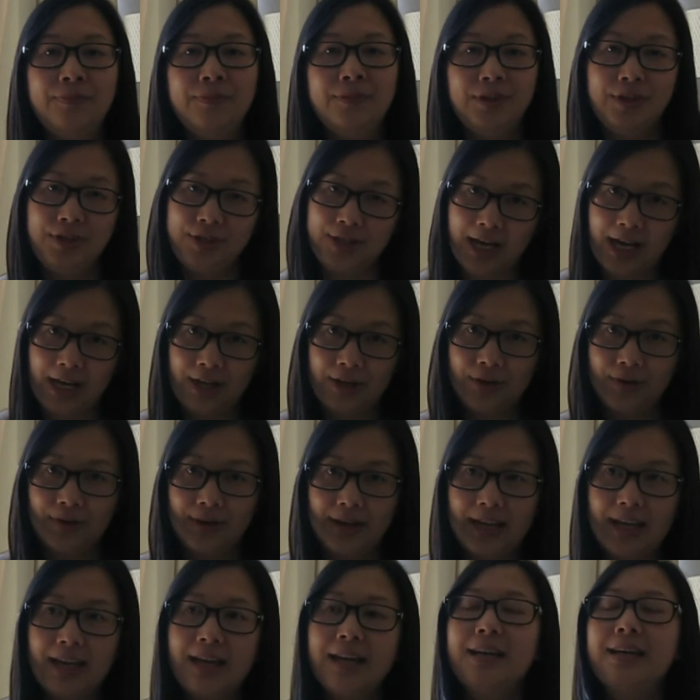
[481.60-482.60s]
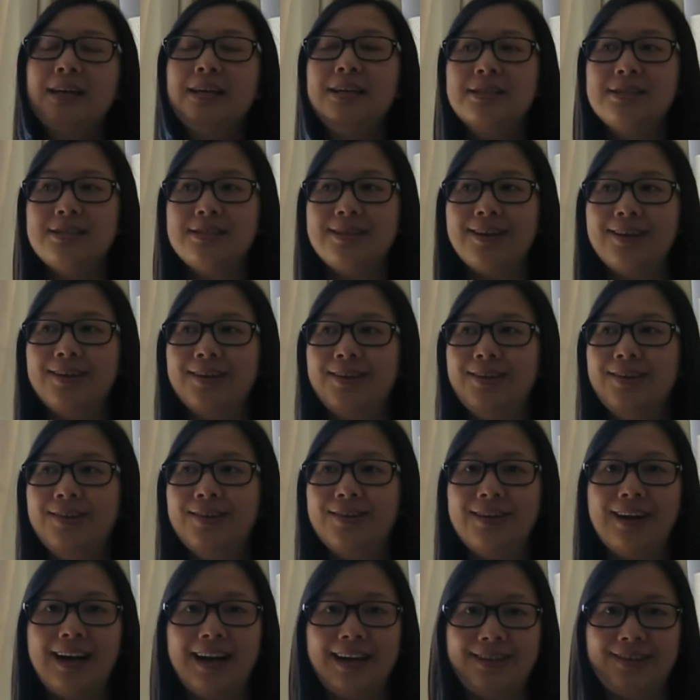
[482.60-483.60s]
January,
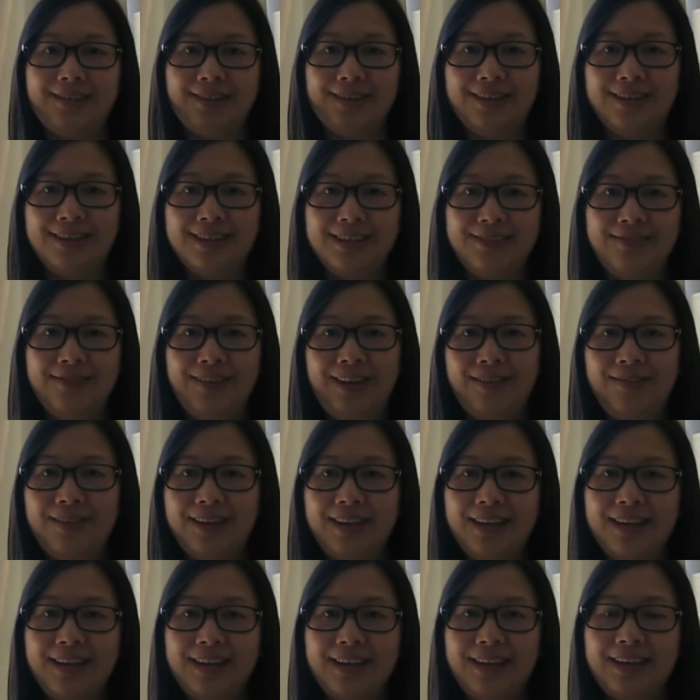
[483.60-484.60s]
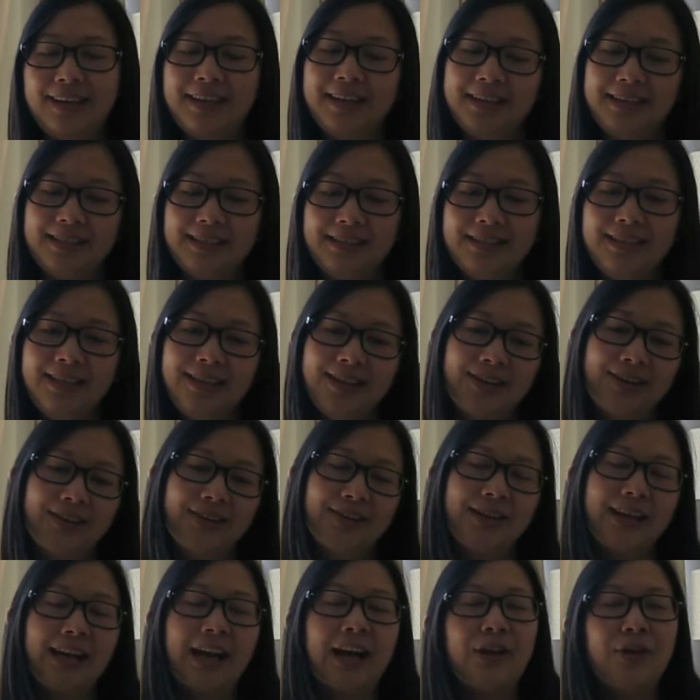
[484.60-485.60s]
so I thought maybe he could,
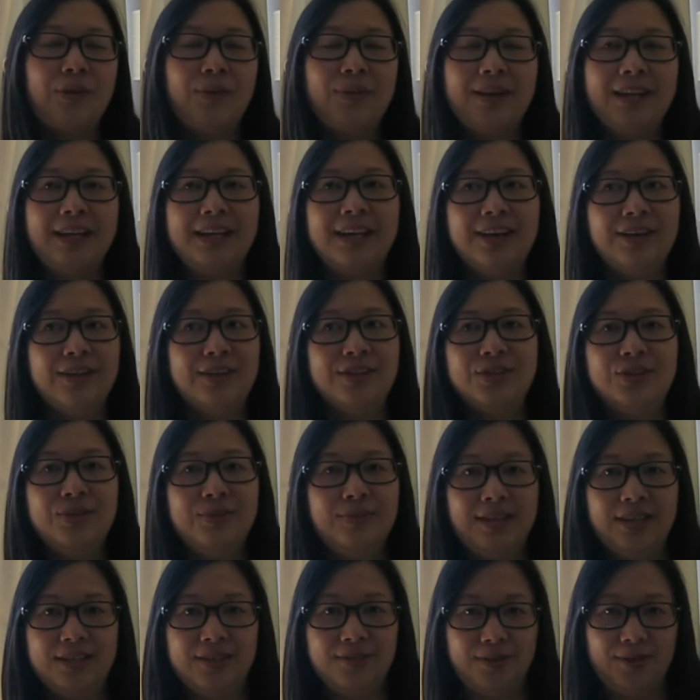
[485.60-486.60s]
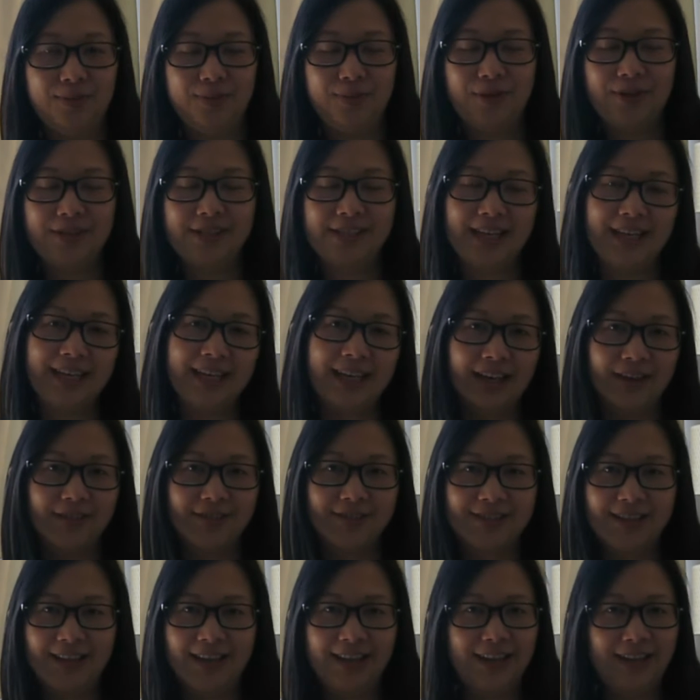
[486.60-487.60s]
I don't really care too much for birthday
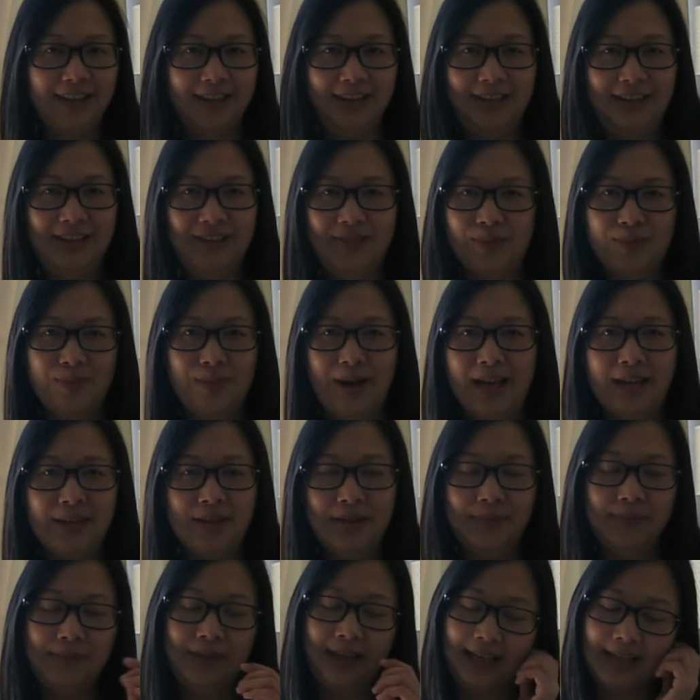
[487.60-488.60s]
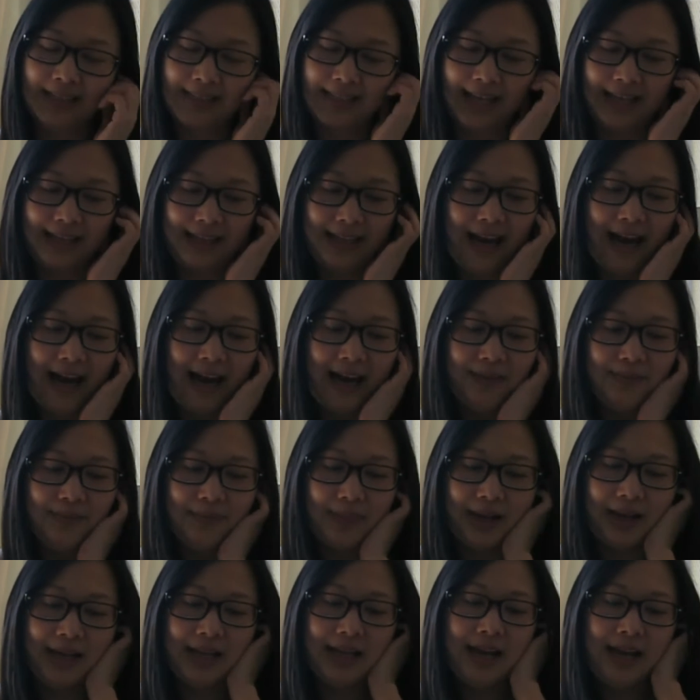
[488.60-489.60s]
gifts and random things like that,
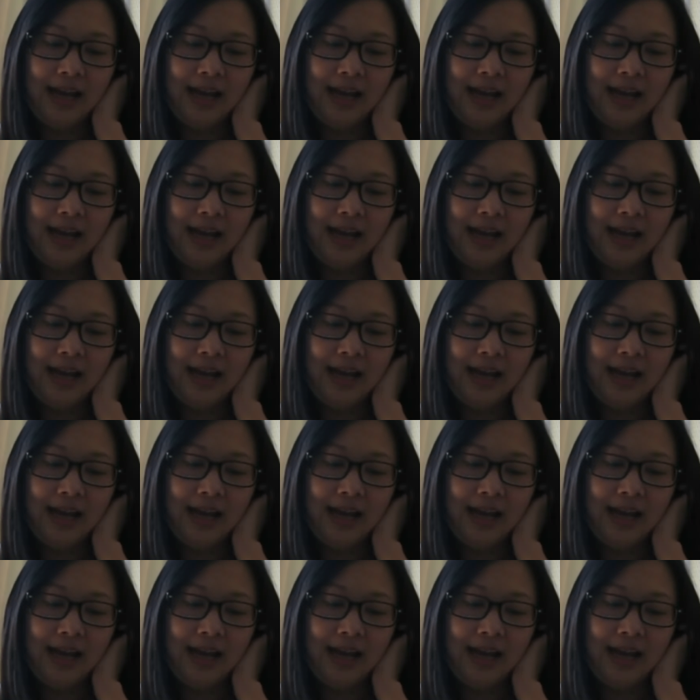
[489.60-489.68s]
but